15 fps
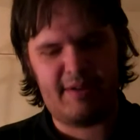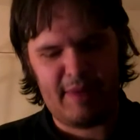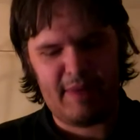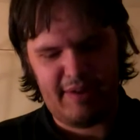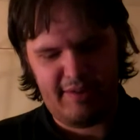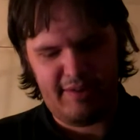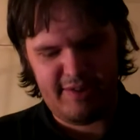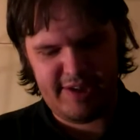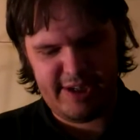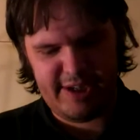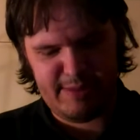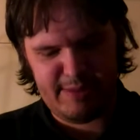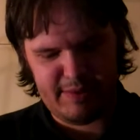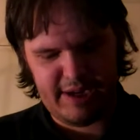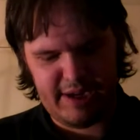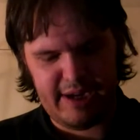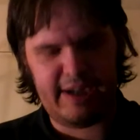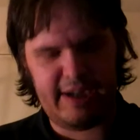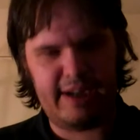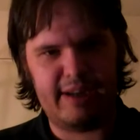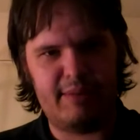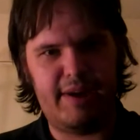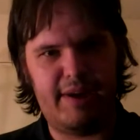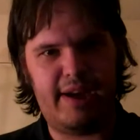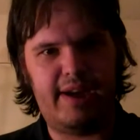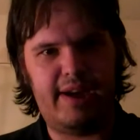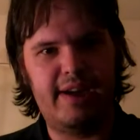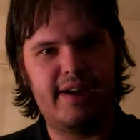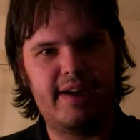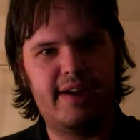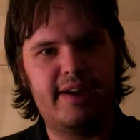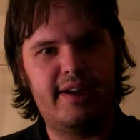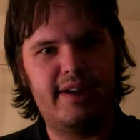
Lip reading: Yeah, about who she's pretending to be.